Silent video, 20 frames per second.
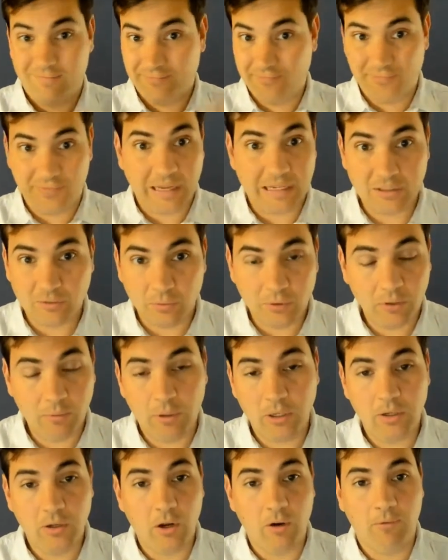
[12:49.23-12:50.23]
that's really
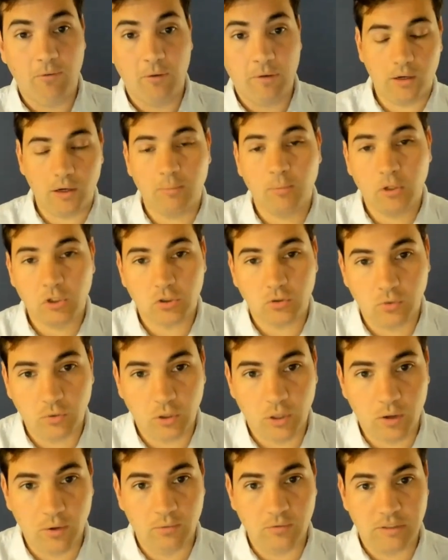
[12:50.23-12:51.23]
what you go for, commercial
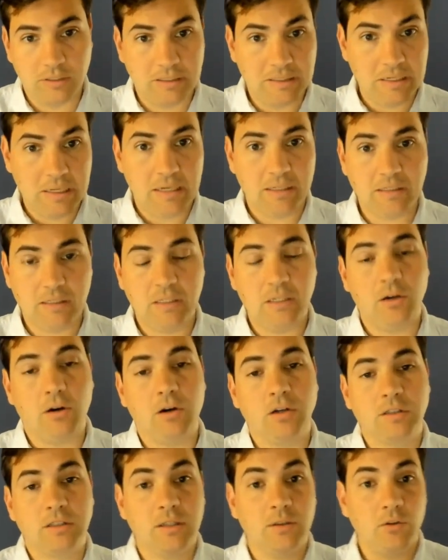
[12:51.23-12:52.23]
loans,
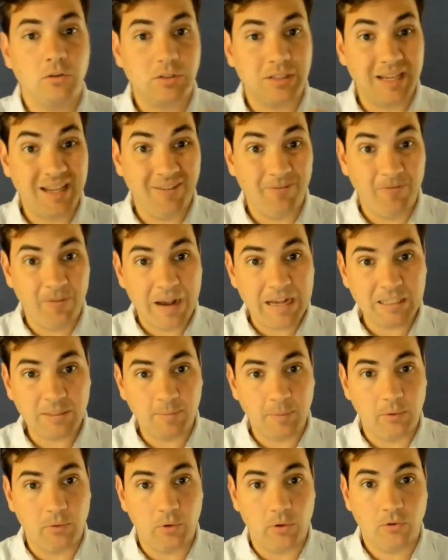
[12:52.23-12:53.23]
DSCRs. And there's
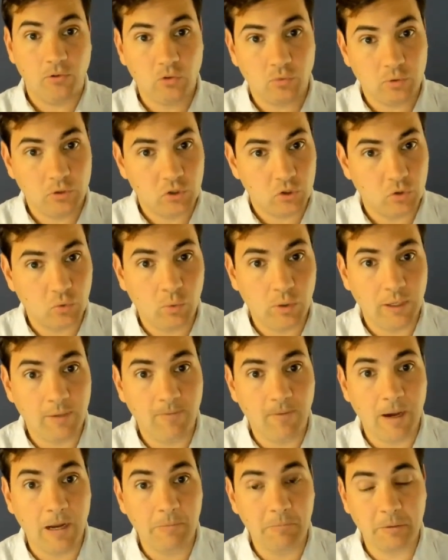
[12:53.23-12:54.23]
investment loans, which are
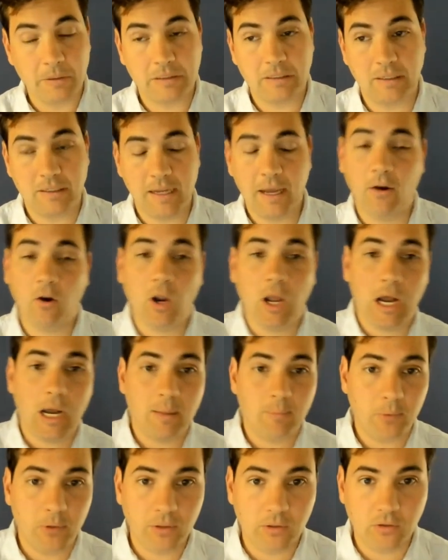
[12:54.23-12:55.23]
25% down,
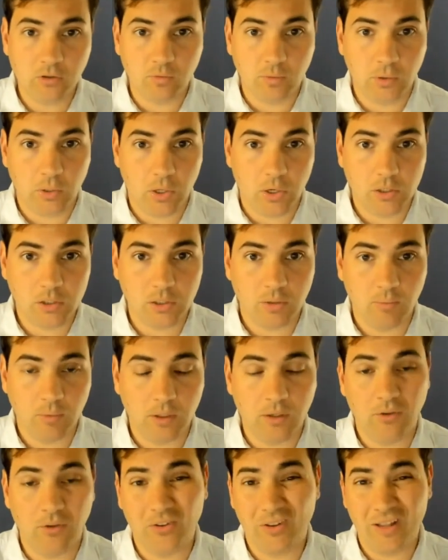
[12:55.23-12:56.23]
commonly used with long-term
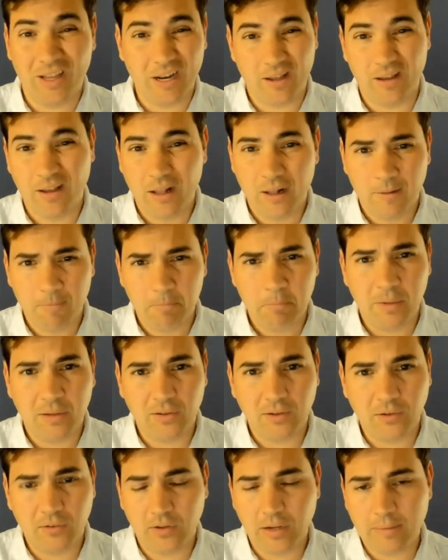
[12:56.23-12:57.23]
rentals. A lot of
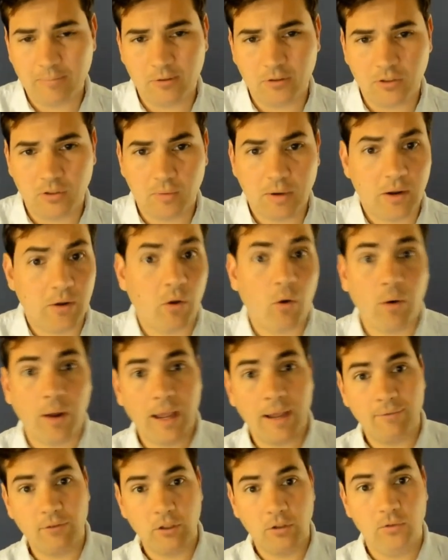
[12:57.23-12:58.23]
misconceptions around, oh, I
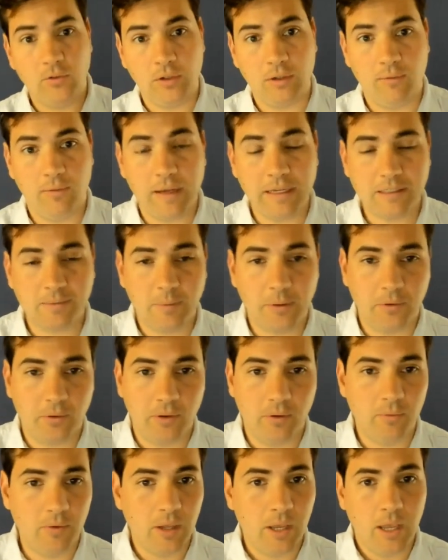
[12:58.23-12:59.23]
have to use an investment
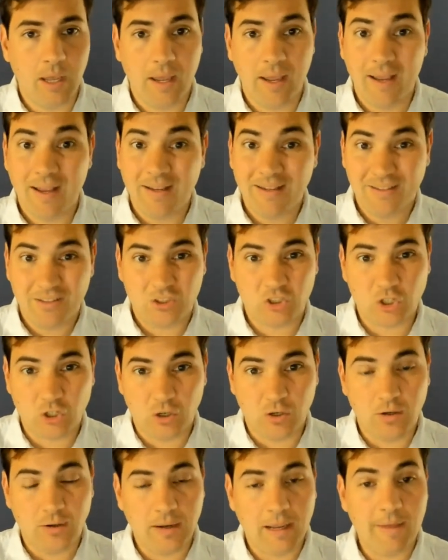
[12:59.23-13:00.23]
loan.
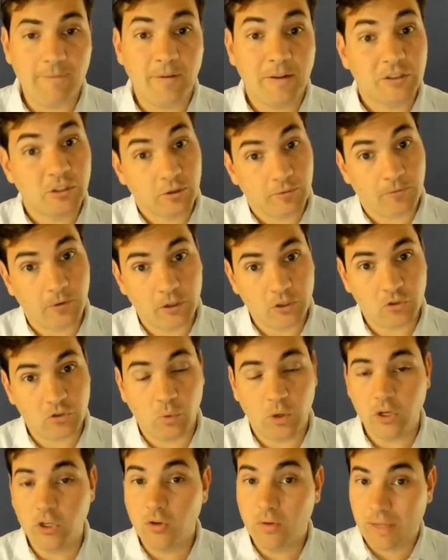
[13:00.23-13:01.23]
Sure, if it's your first
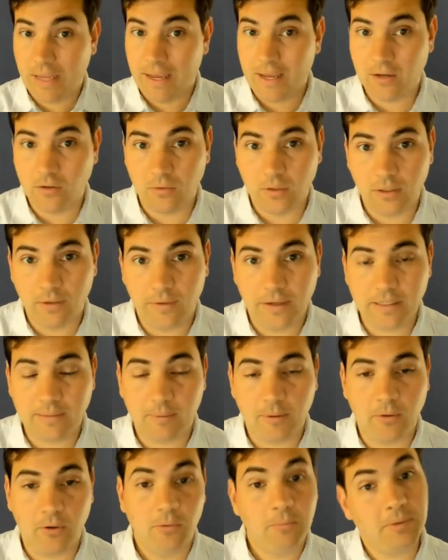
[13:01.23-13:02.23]
one, you can do an
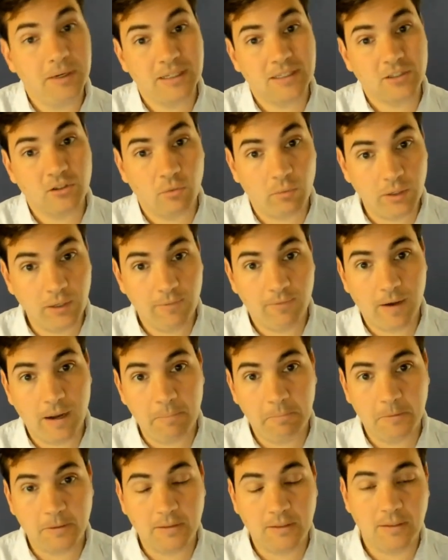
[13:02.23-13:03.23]
investment loan, but it's
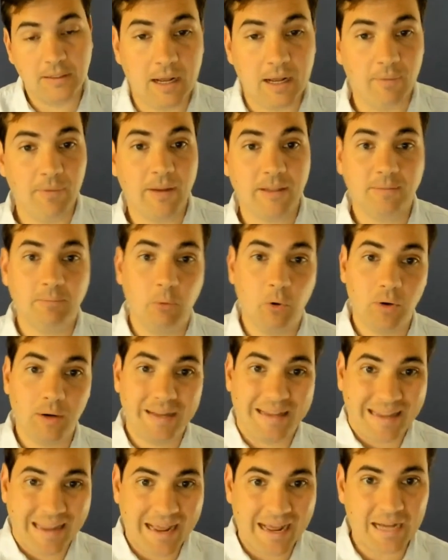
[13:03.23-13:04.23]
25% That's more
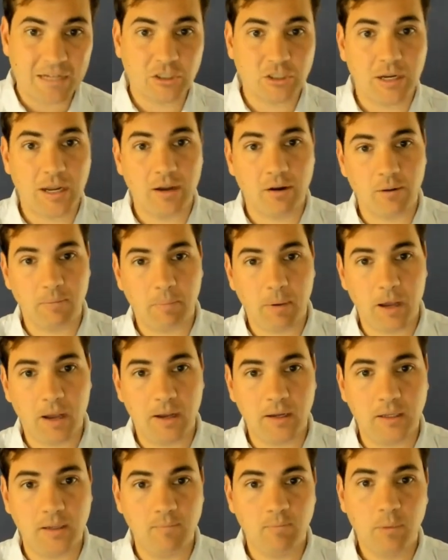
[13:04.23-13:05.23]
cash out of
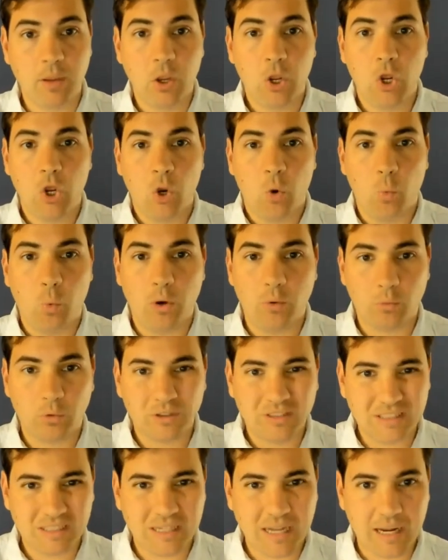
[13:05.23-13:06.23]
pocket. When we're
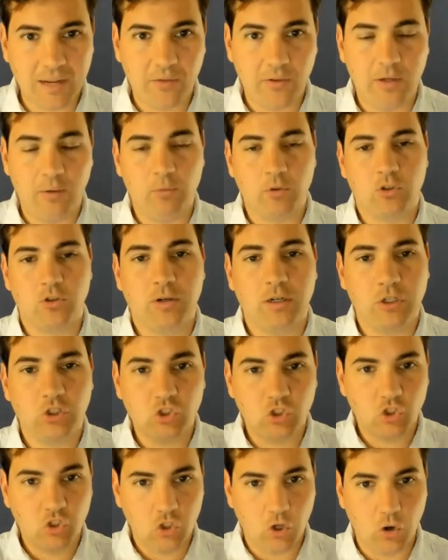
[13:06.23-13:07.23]
scaling, we're trying to
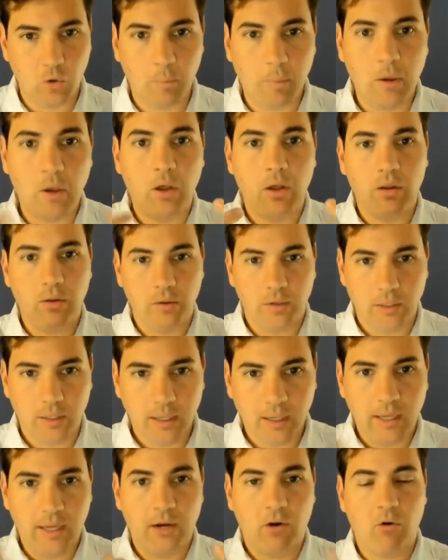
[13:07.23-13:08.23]
snowball
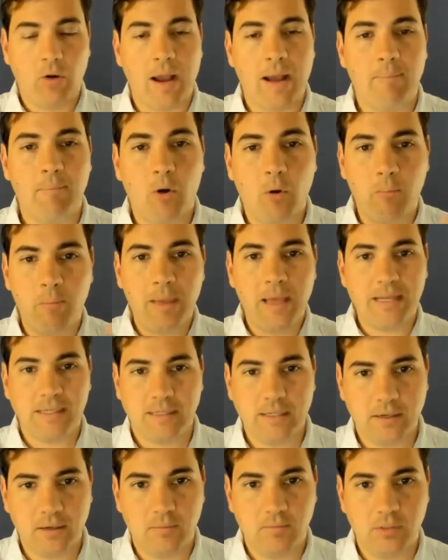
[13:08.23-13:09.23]
and grab
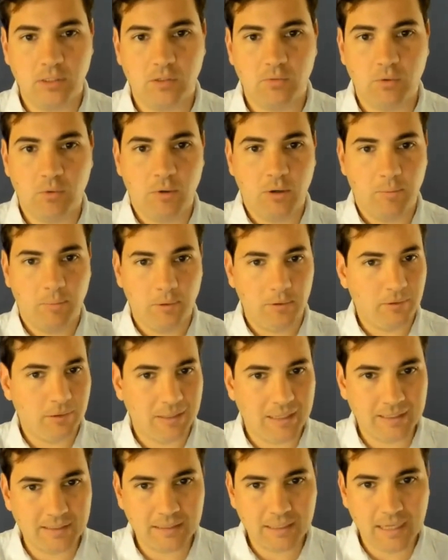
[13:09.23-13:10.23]
momentum. So we want to put
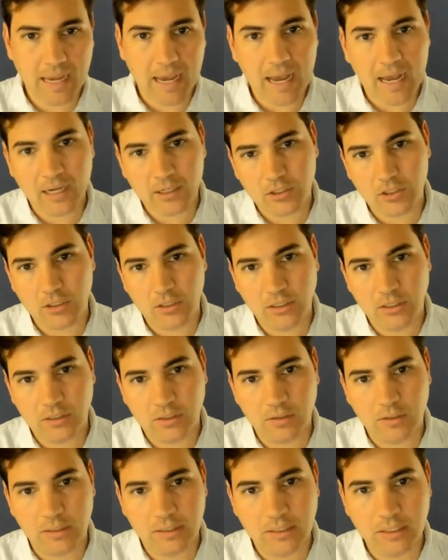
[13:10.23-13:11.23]
less cash
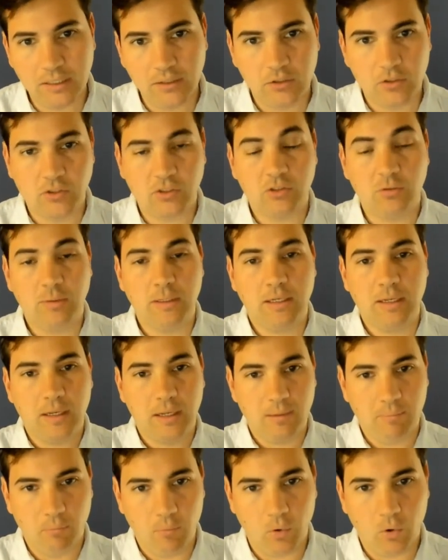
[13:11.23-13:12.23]
into the deal so we can
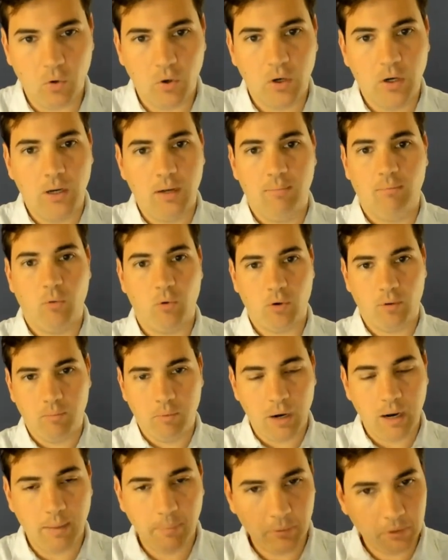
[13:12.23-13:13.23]
get more and more
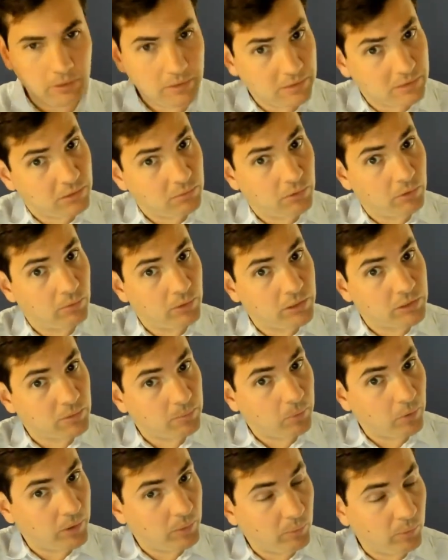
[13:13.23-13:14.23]
properties till we reach a
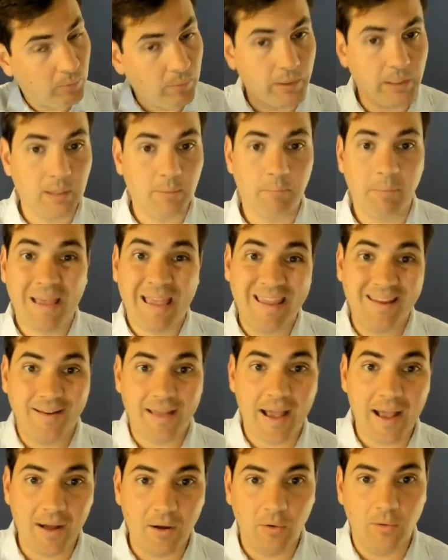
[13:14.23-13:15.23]
point where we can pay
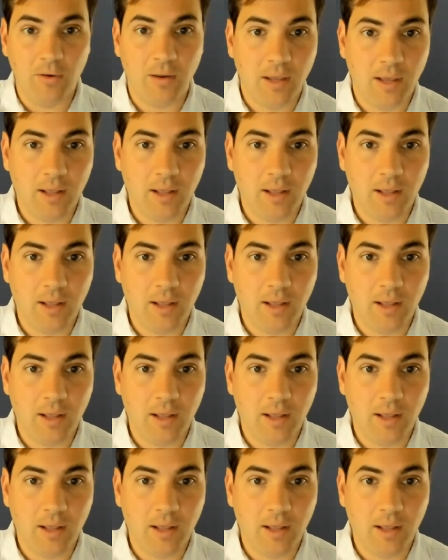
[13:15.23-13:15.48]
down